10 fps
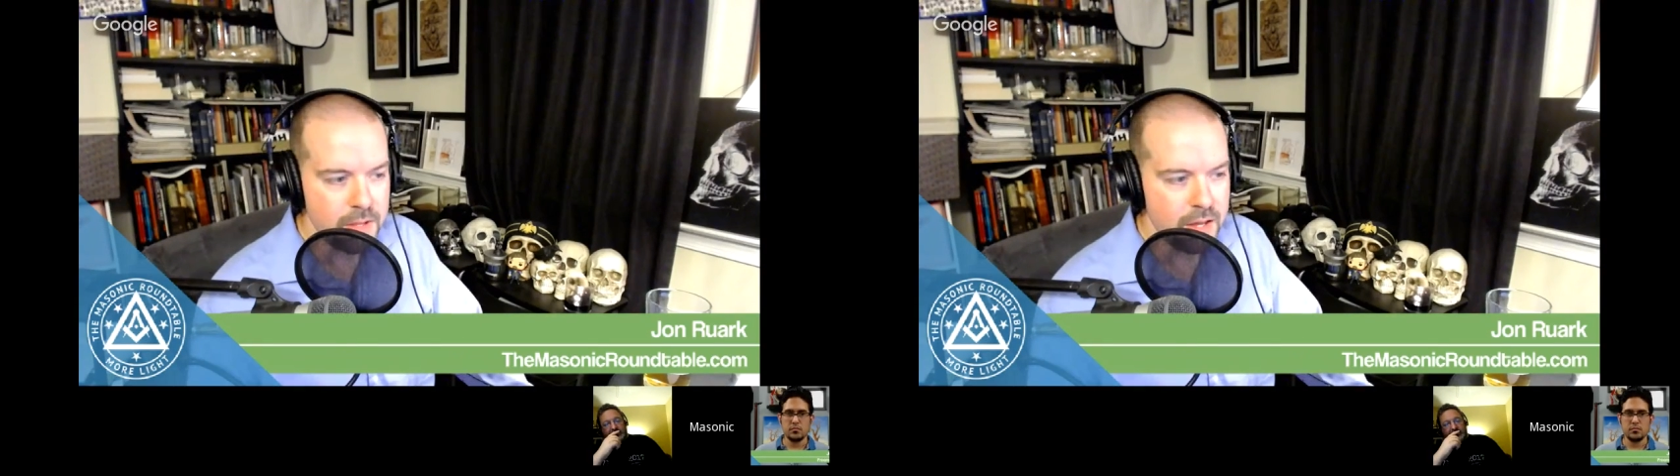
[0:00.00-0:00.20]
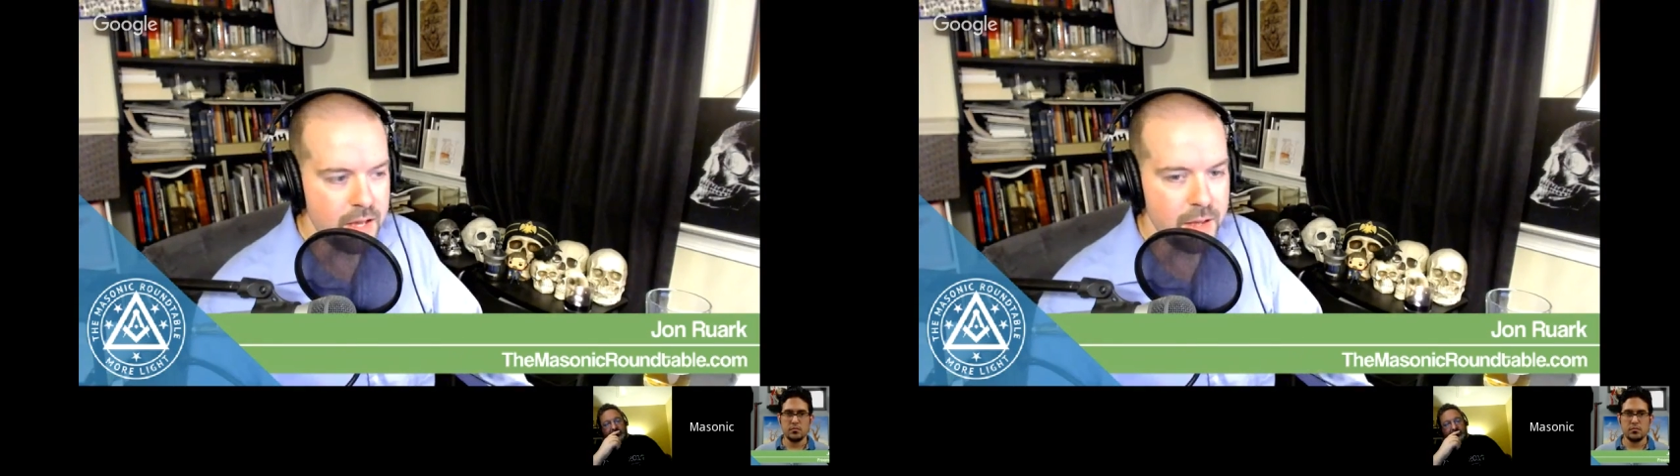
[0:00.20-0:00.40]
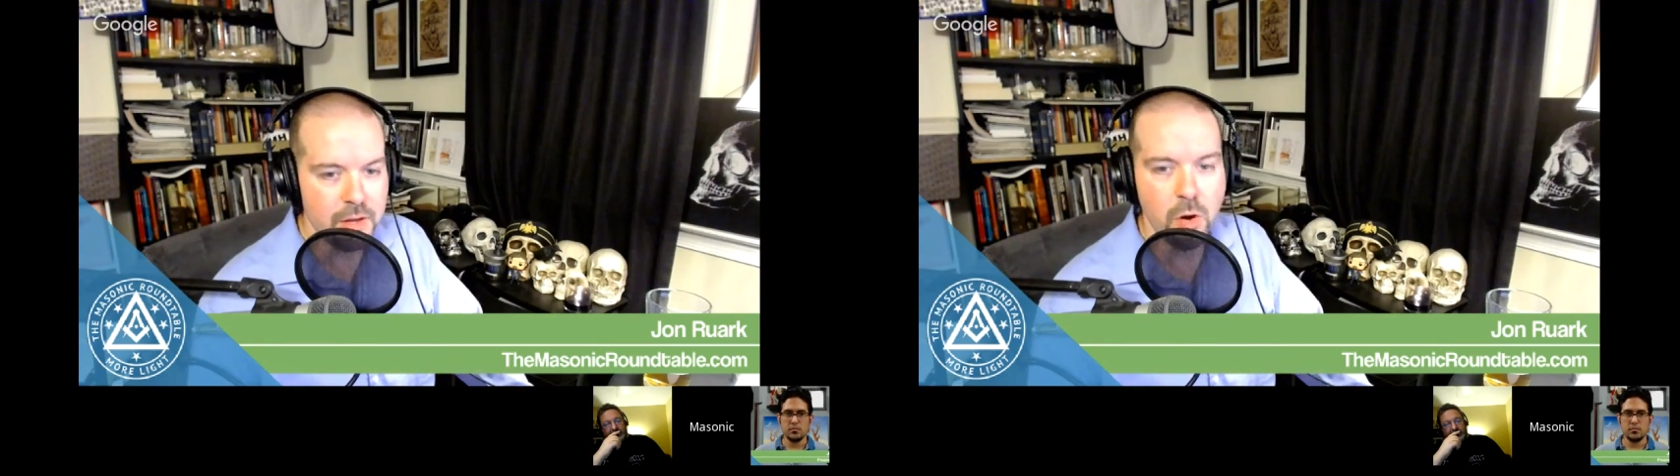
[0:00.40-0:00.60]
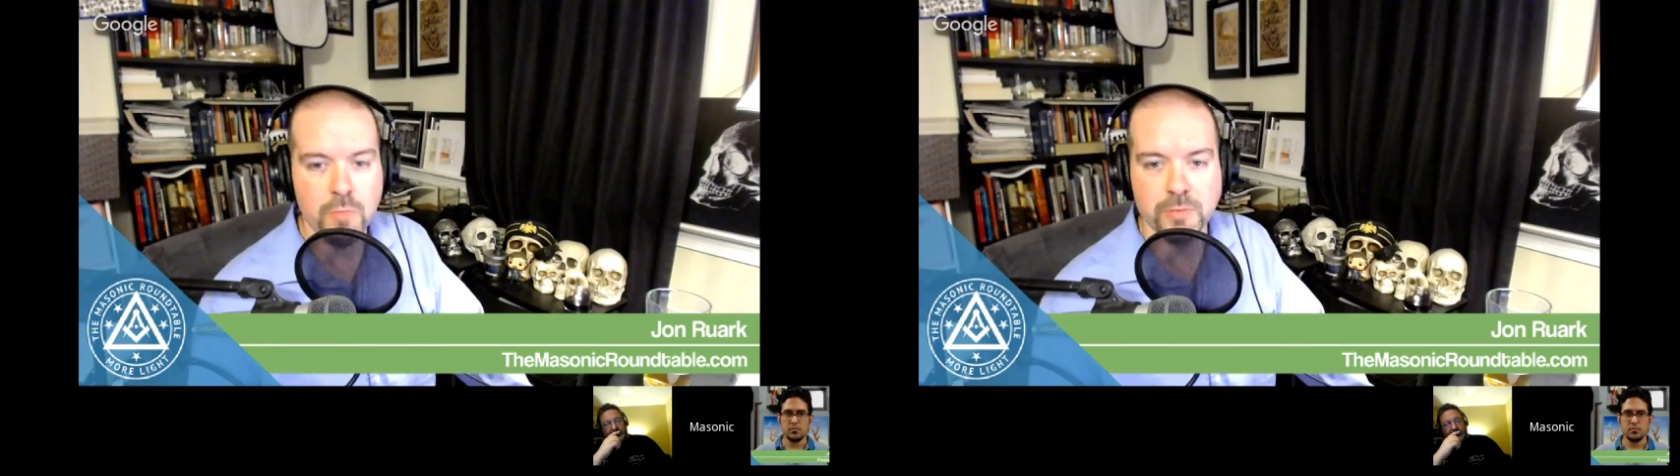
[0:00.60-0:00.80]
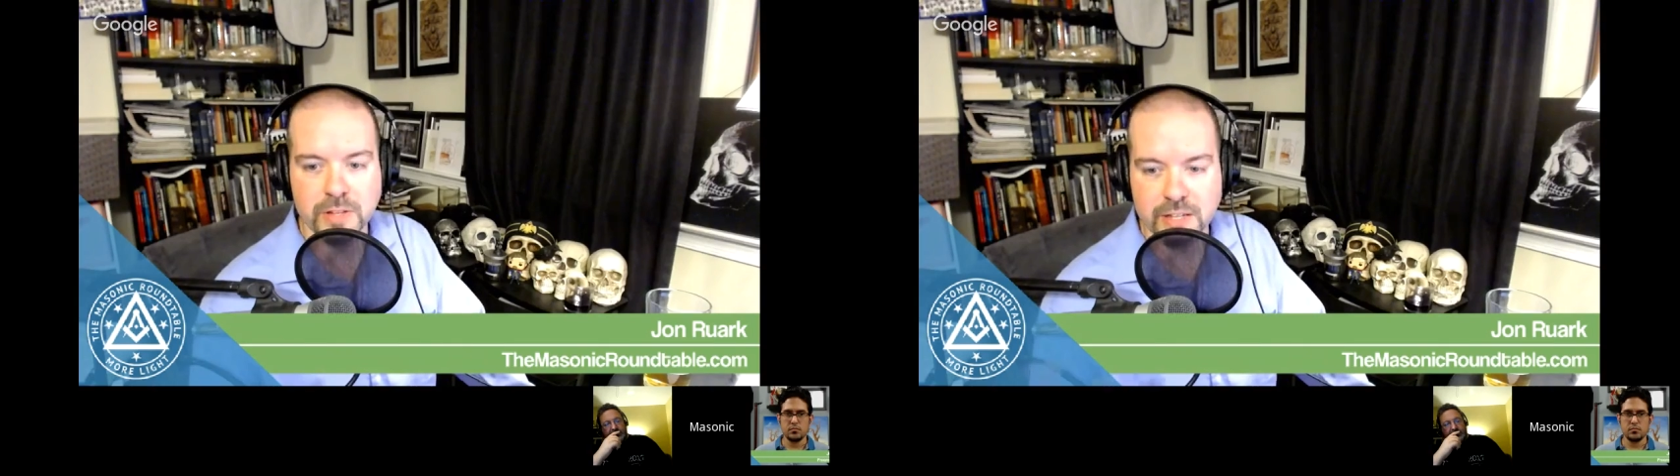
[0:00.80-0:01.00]
and
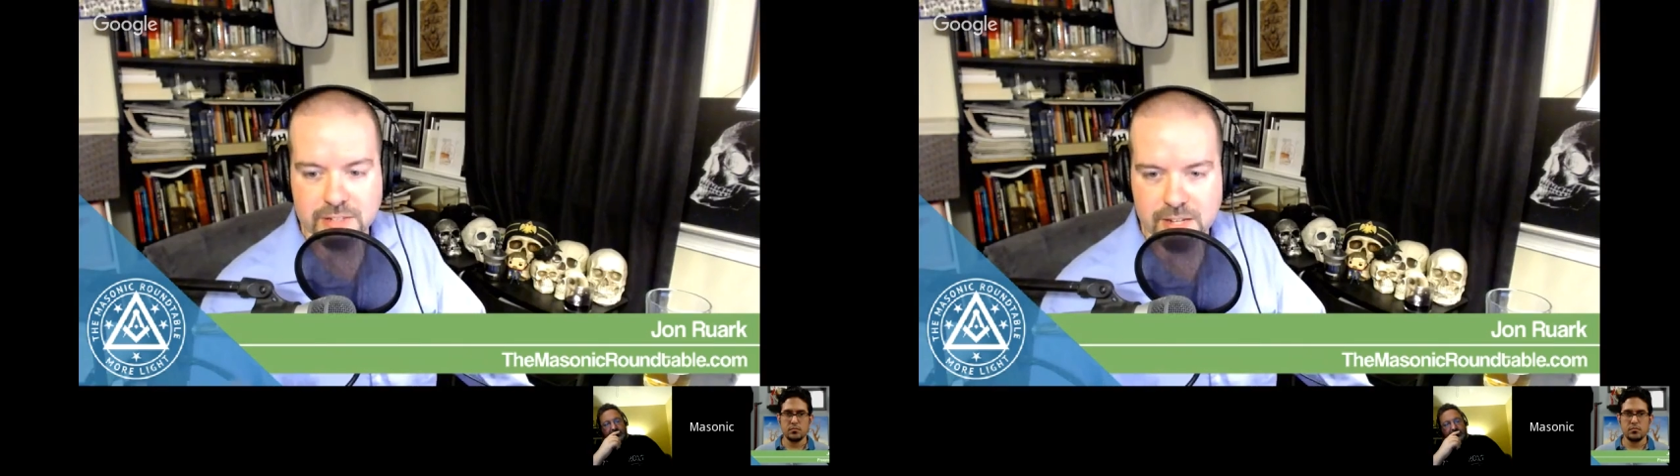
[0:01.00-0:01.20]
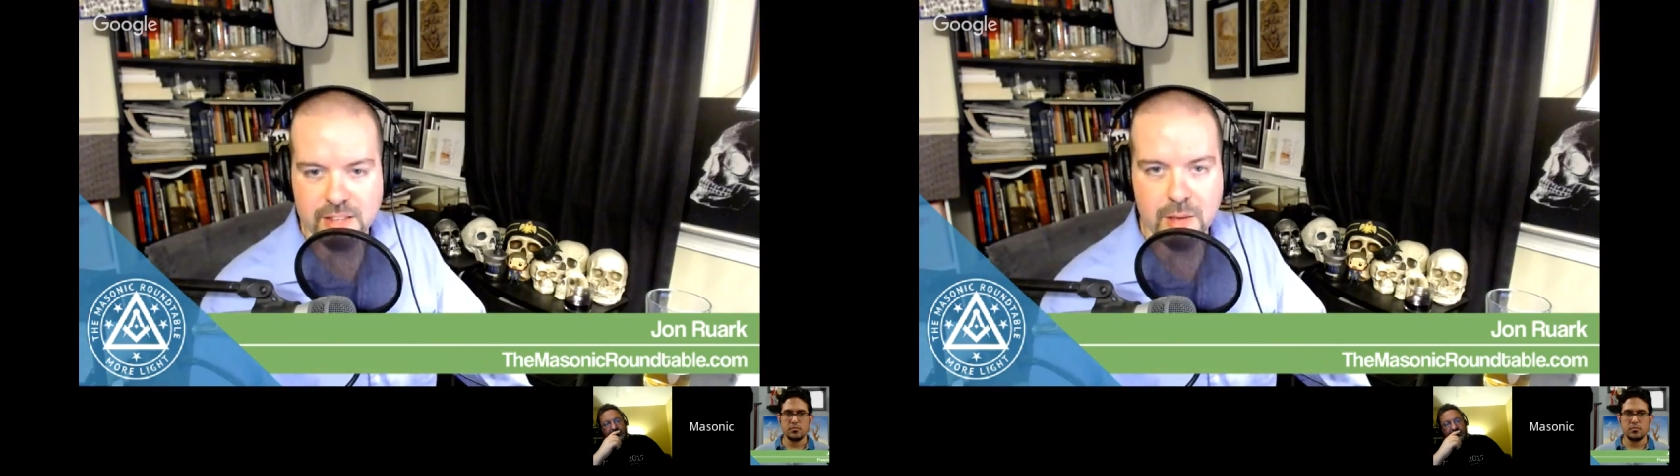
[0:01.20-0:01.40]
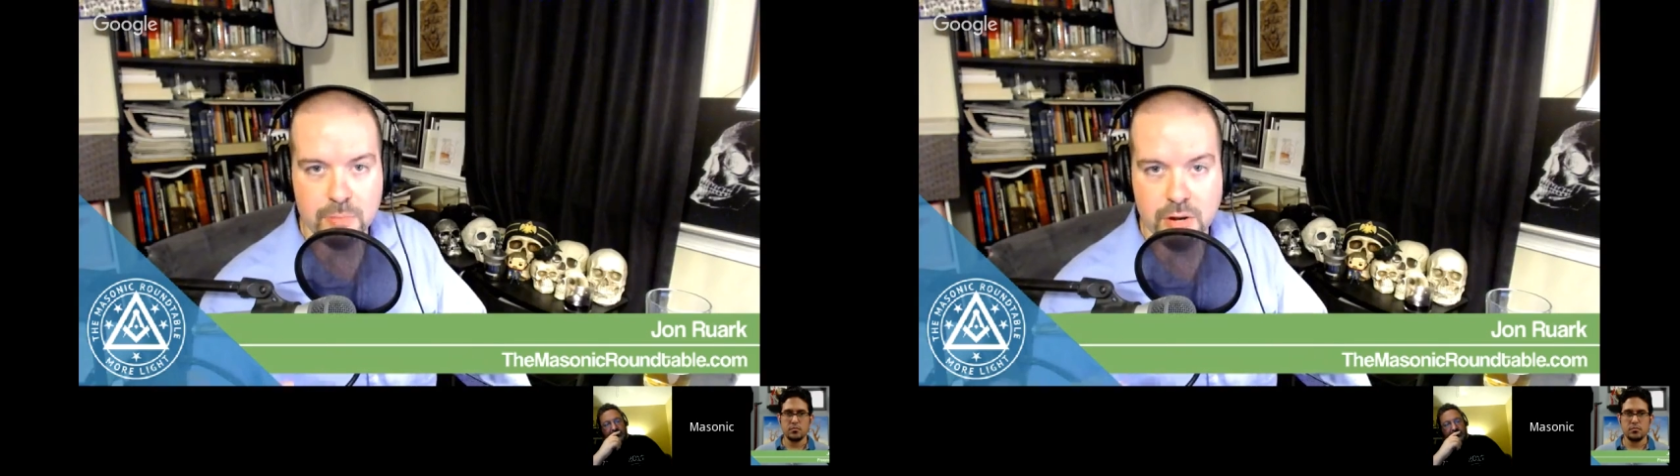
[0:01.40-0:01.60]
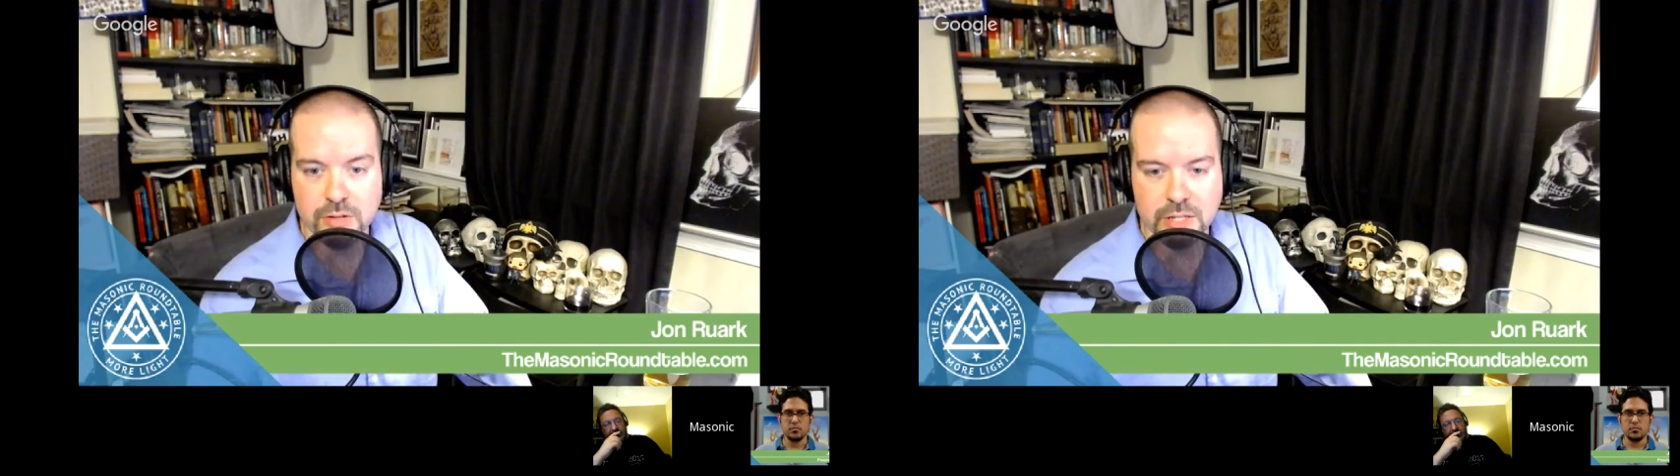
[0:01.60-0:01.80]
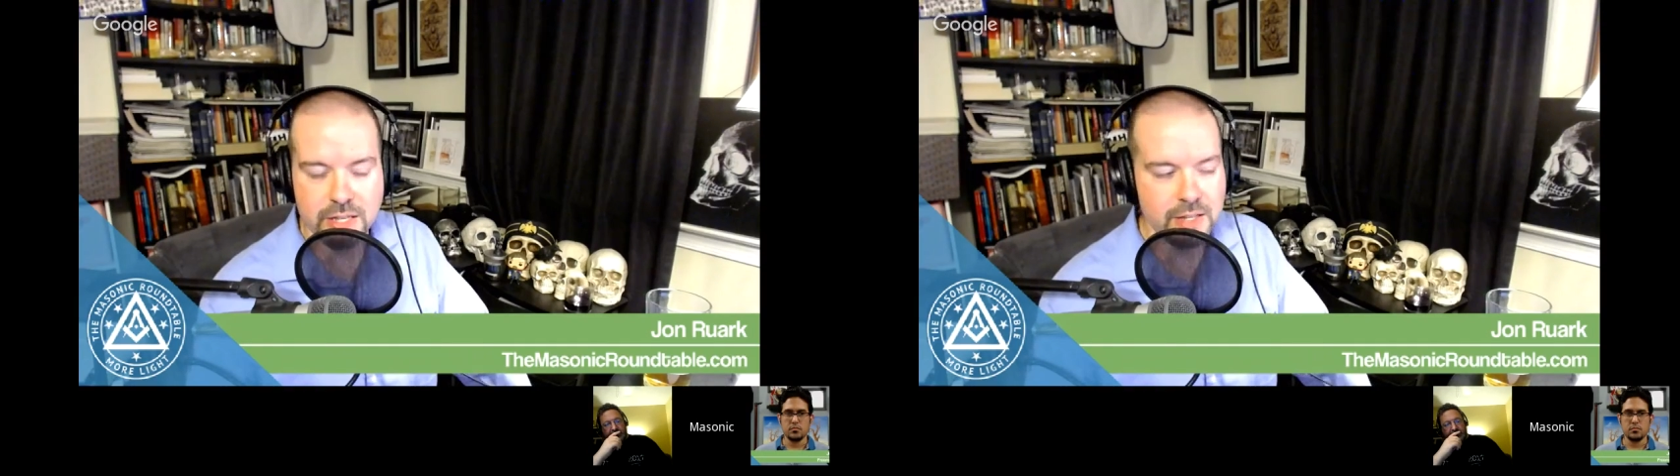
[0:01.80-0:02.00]
hopefully extend that
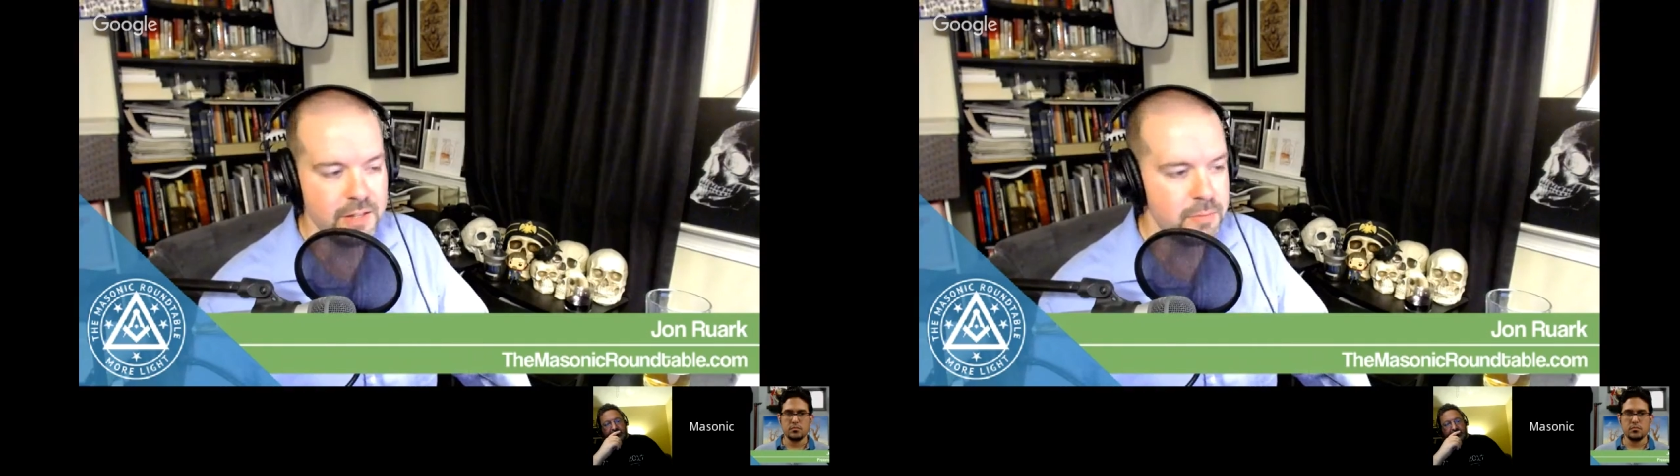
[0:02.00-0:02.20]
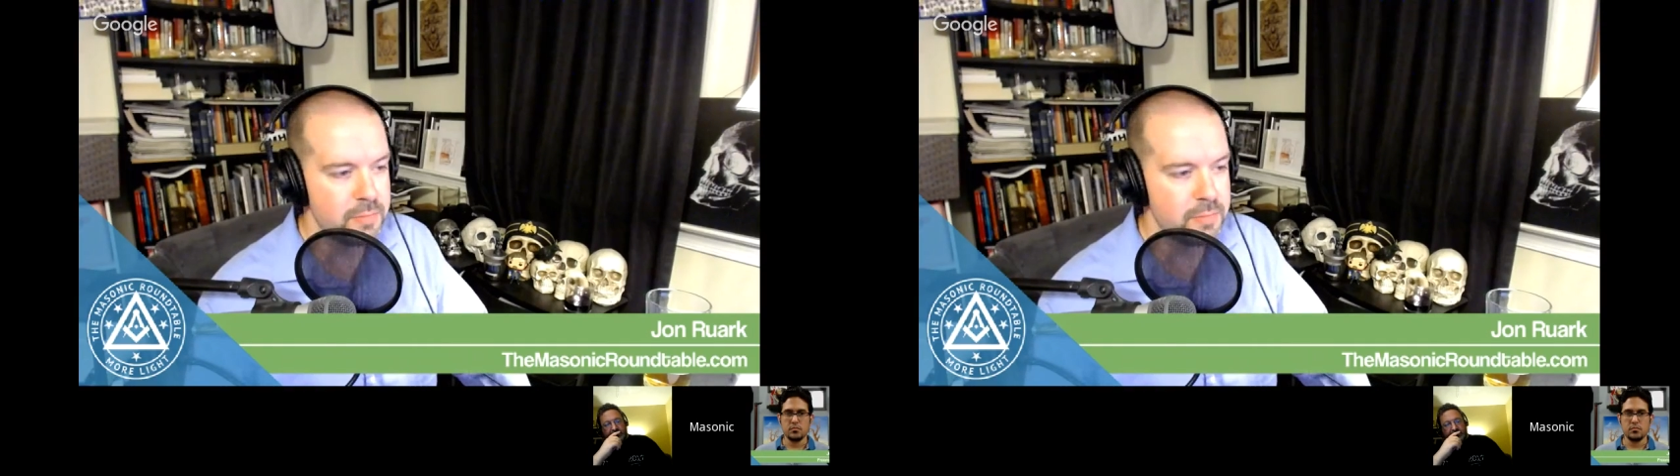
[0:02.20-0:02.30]
brotherly